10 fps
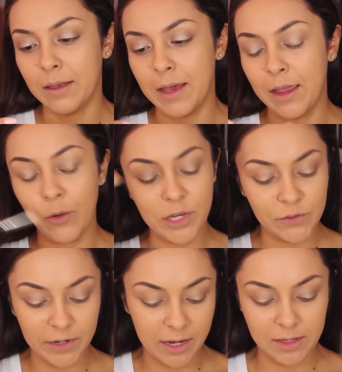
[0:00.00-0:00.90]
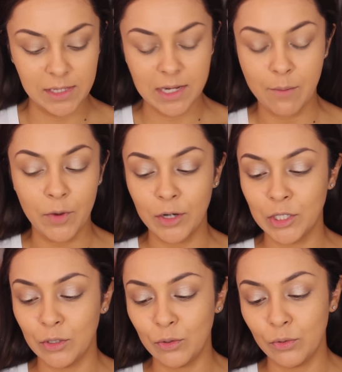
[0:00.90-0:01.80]
I always forget this number,
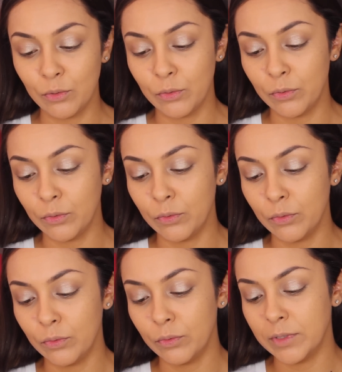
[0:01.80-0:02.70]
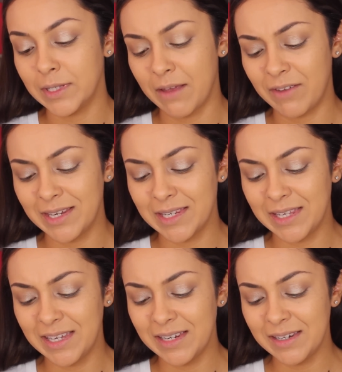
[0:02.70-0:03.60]

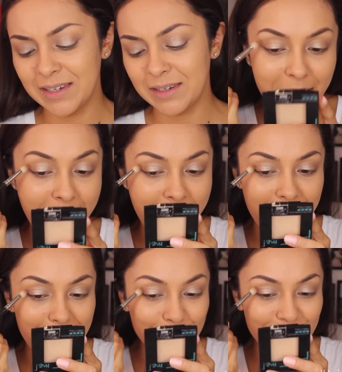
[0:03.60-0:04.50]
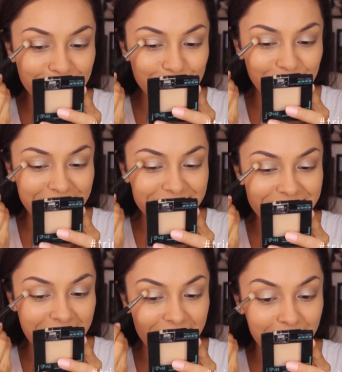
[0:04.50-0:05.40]
217. And I'm going to place
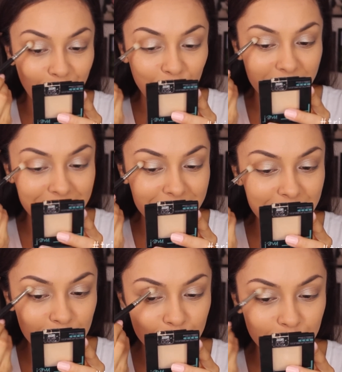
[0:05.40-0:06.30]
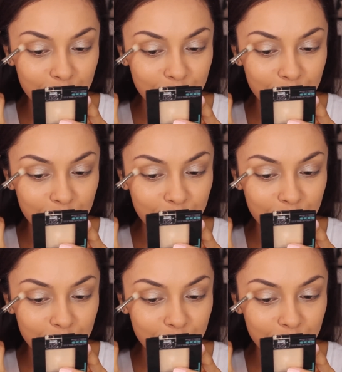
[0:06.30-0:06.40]
that in the crease.